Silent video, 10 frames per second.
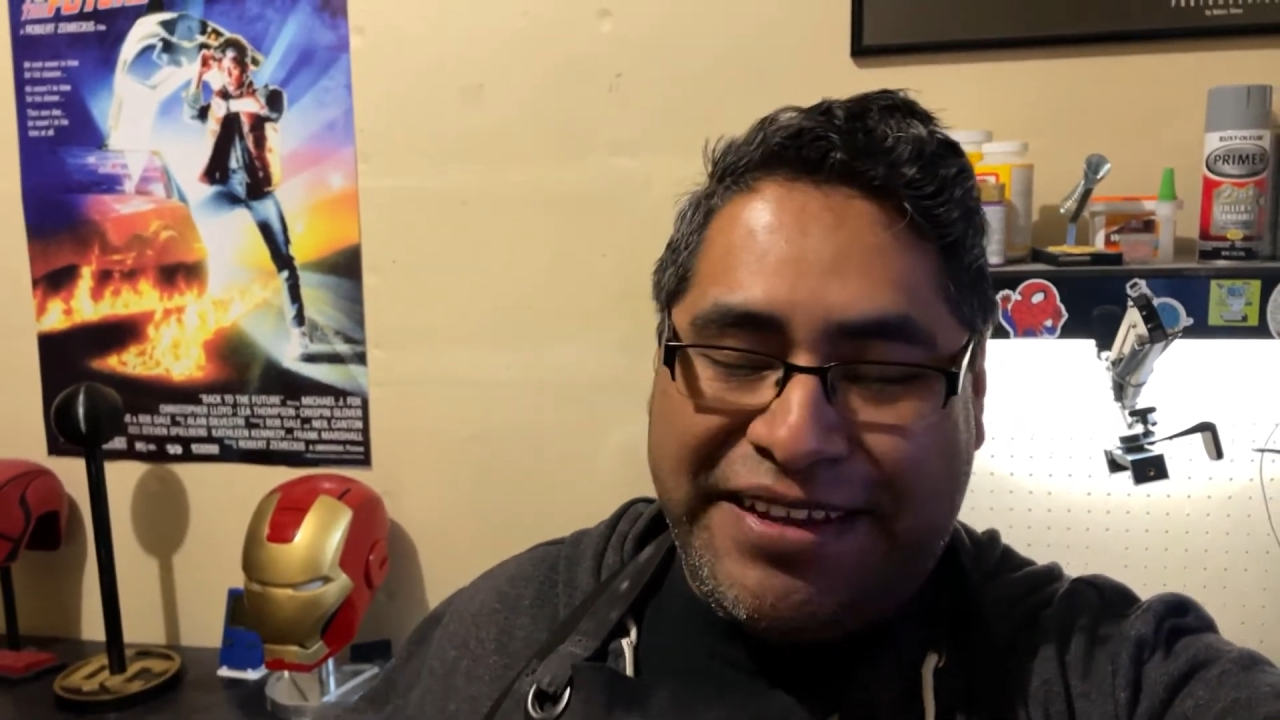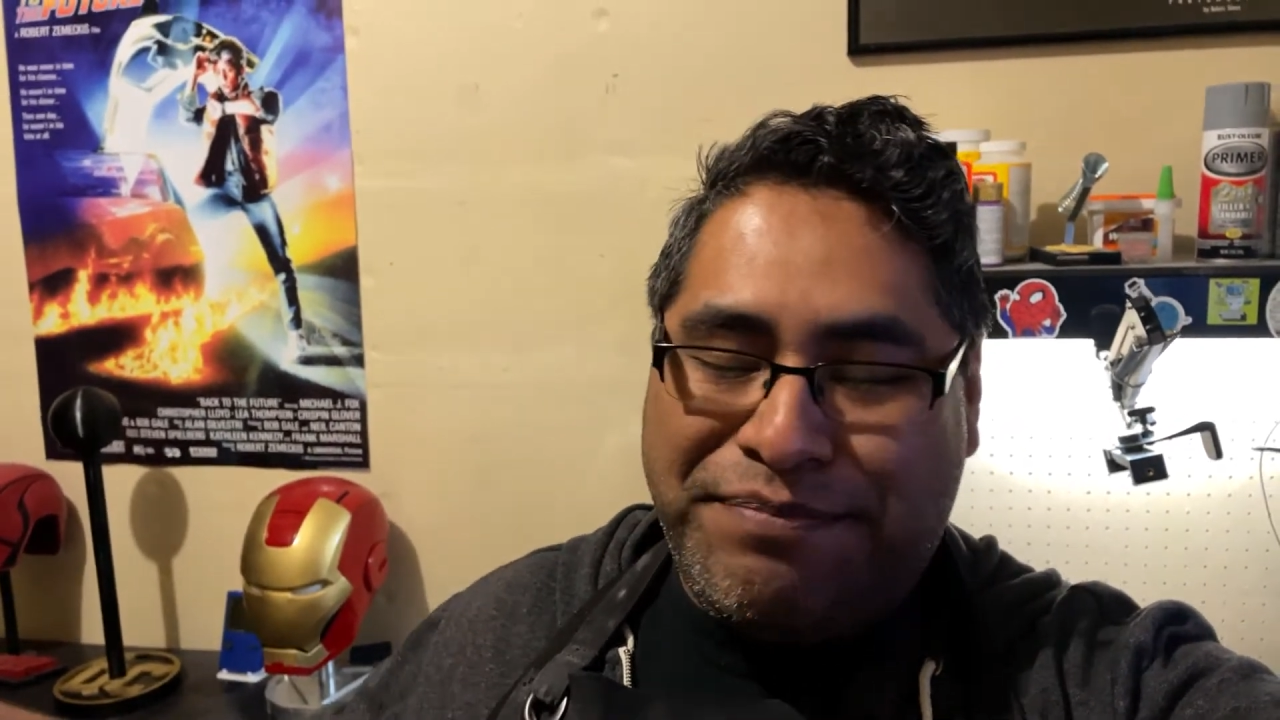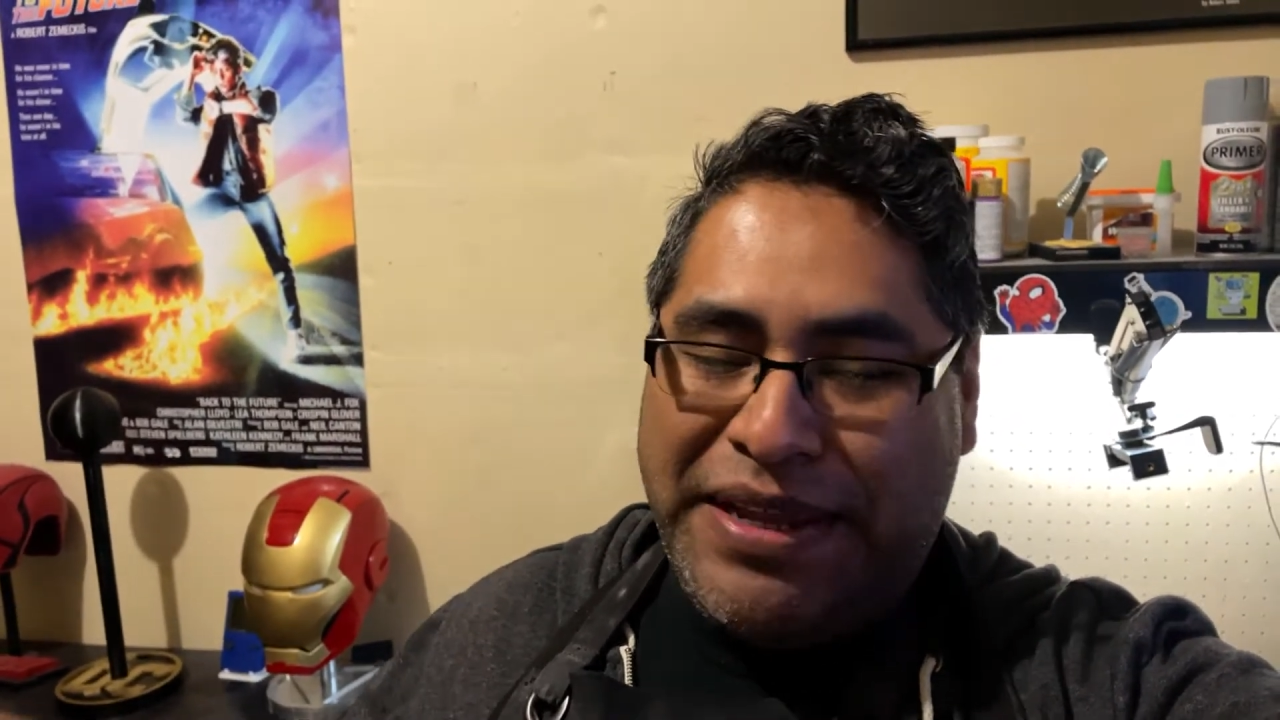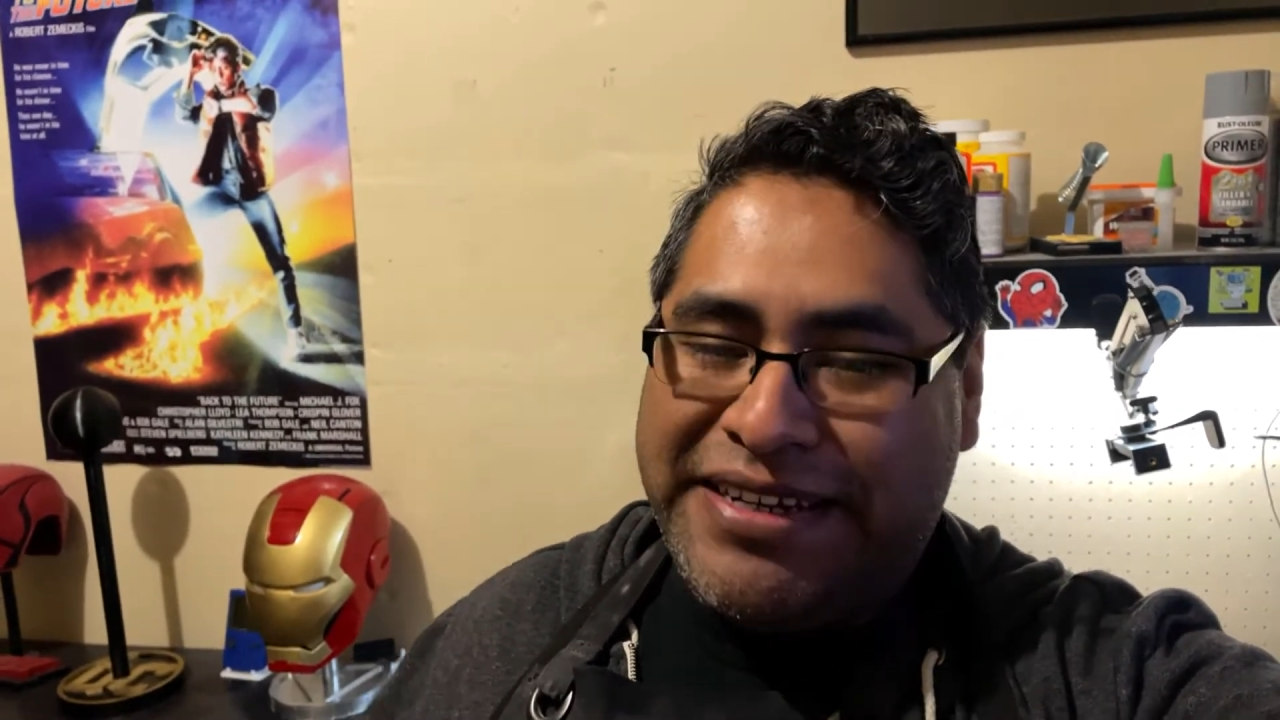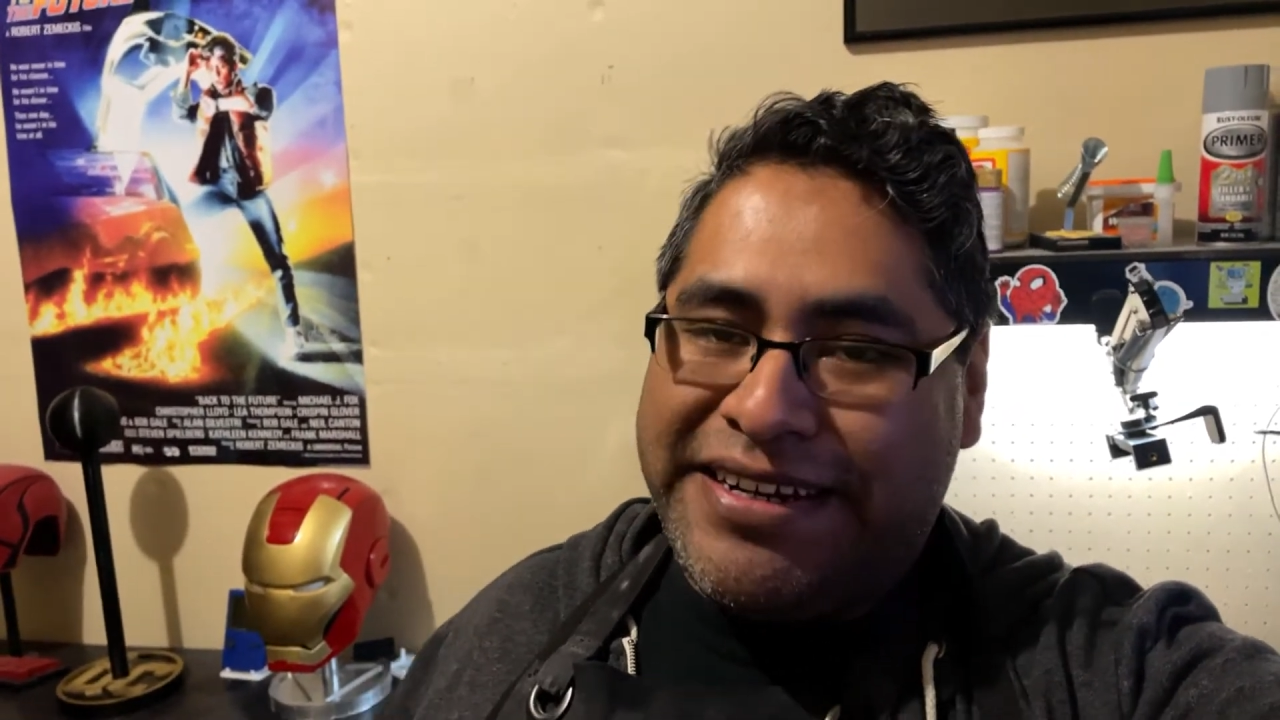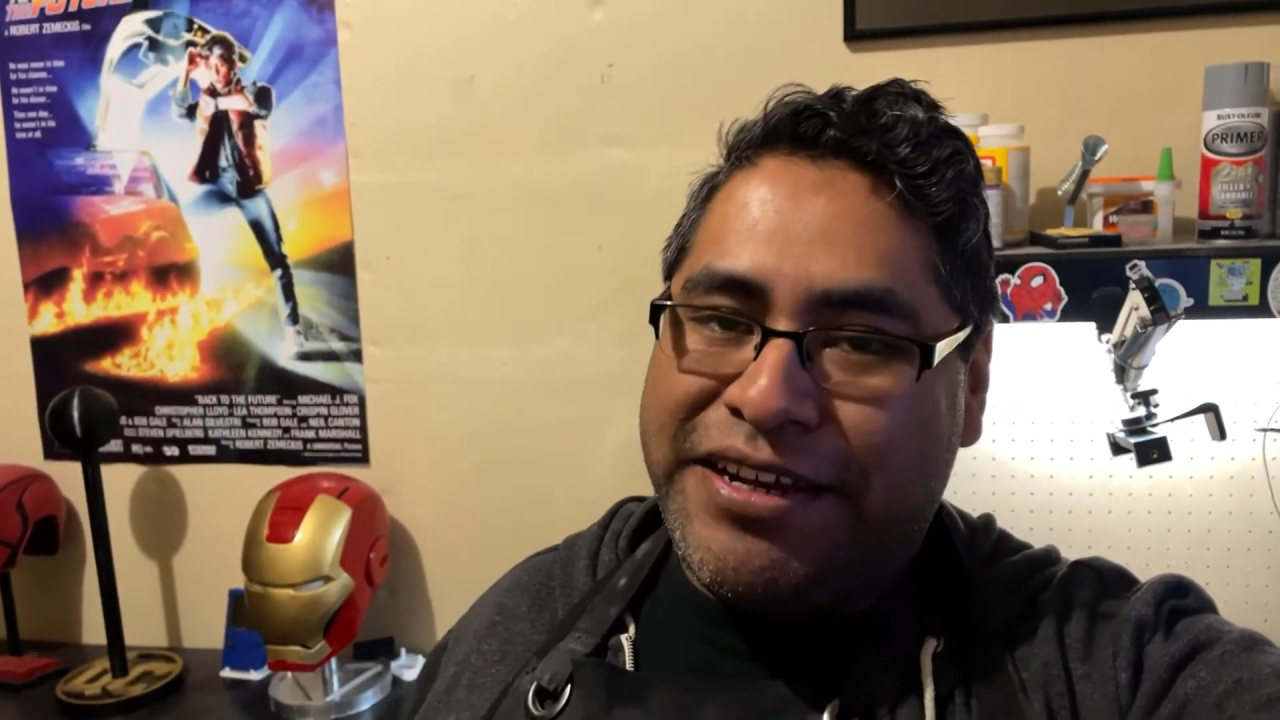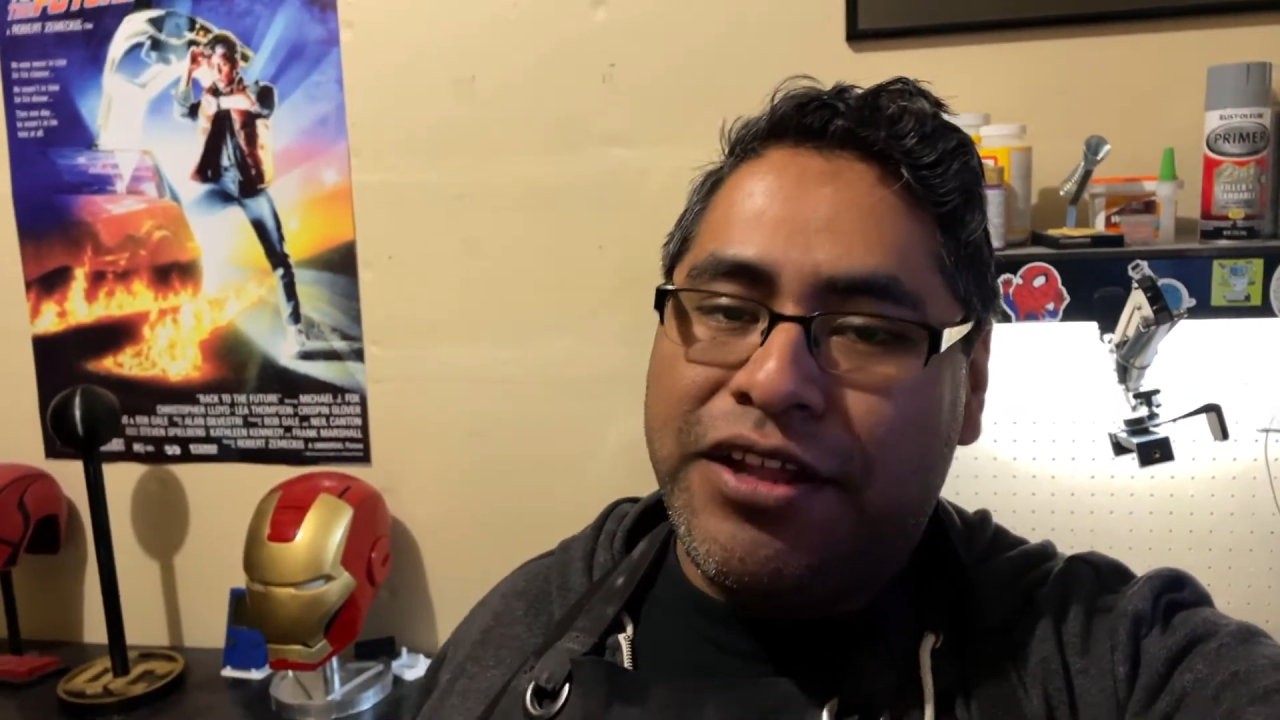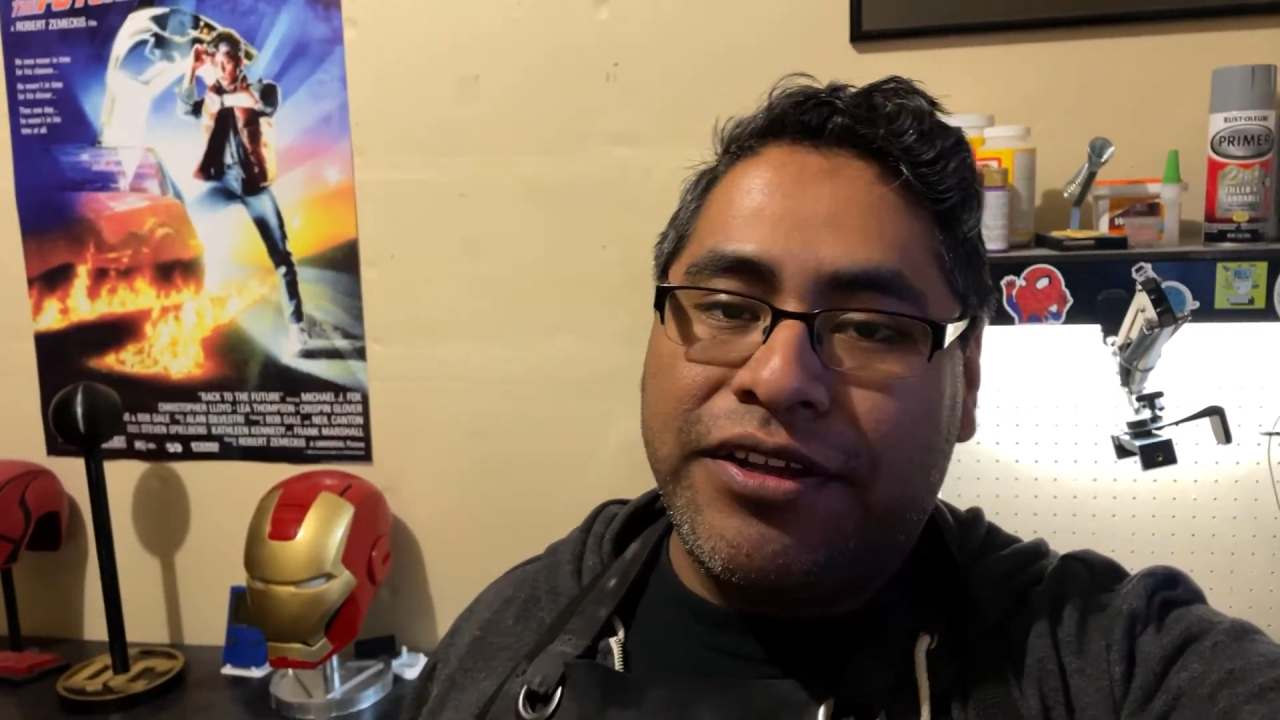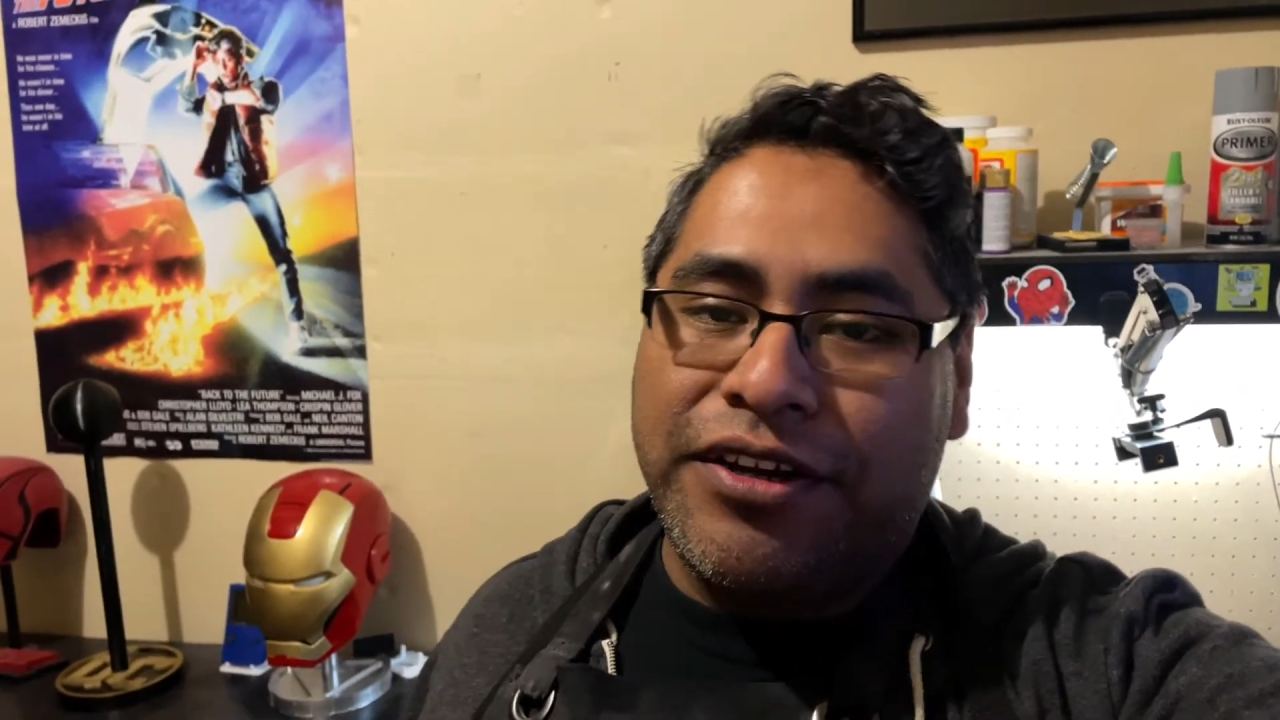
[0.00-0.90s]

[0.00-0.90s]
paint it in color.